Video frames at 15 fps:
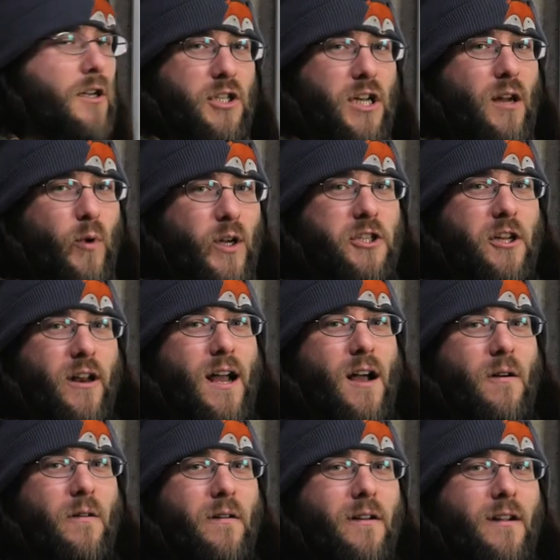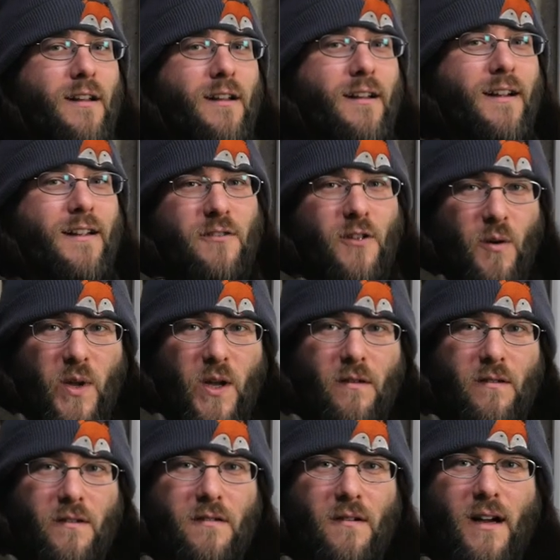She Witcher because they're
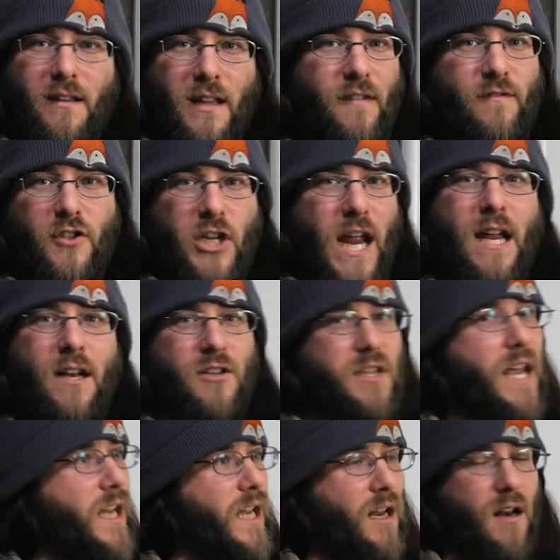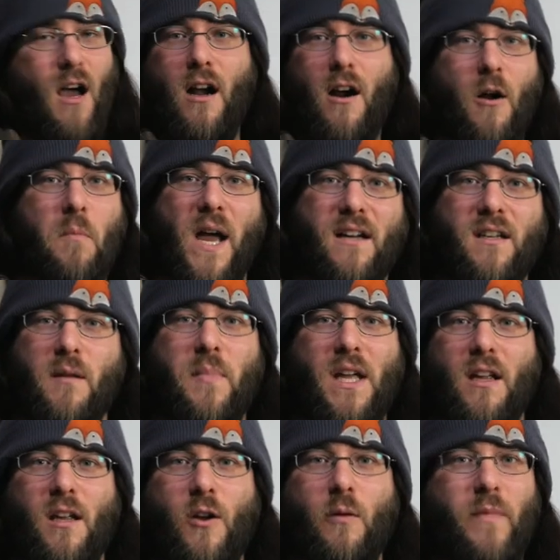mutants, right? They've changed. They cannot go back to
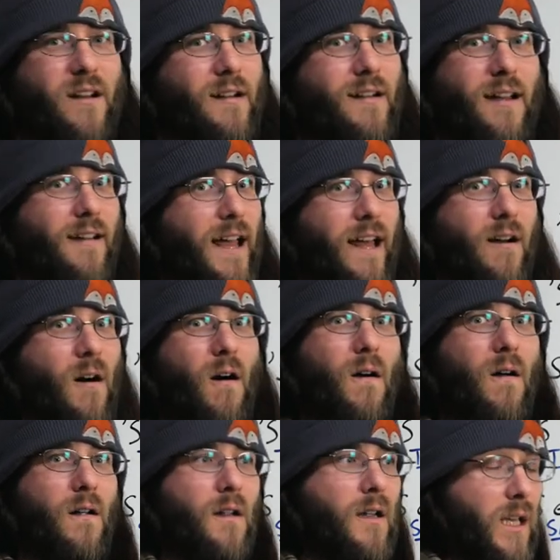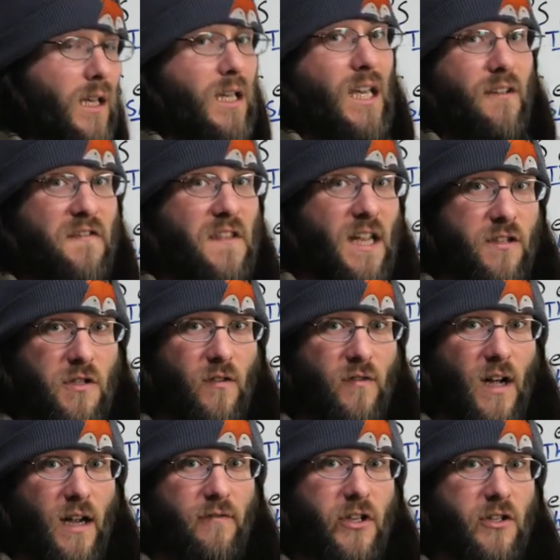being human at all if they
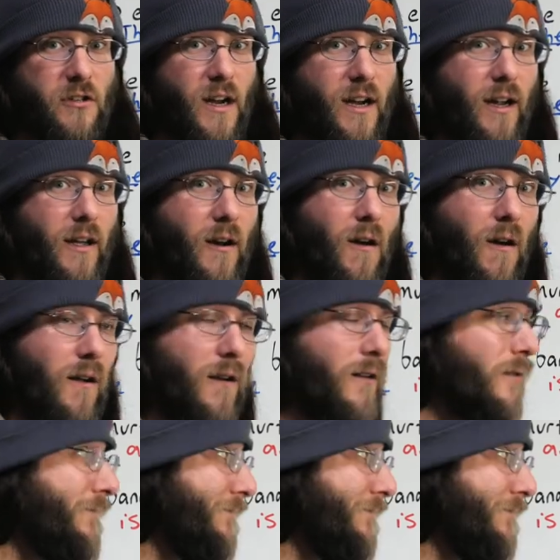survive the training at all.